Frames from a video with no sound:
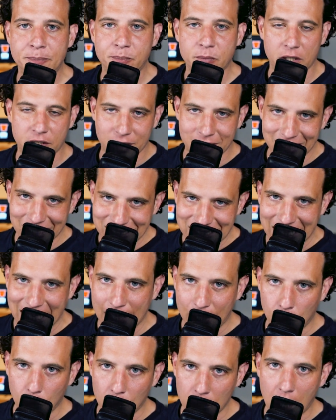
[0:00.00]
It's going to
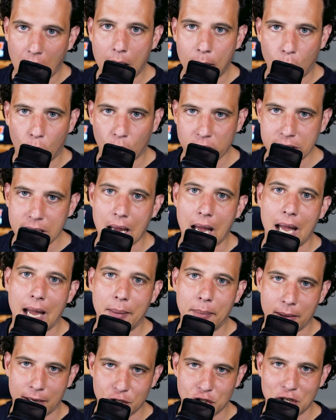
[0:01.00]
take you a lot more
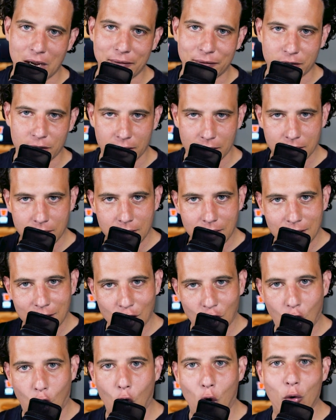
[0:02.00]
time because you have to
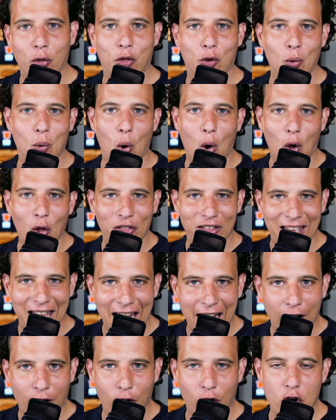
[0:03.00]
go through all the
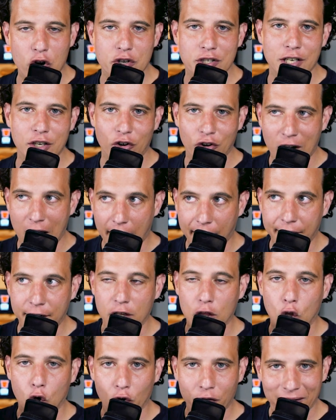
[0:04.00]
errors, and you're not going
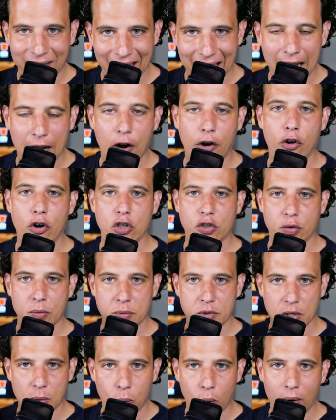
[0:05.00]
to learn the errors from
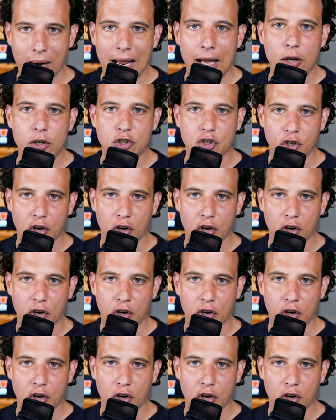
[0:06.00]
someone else.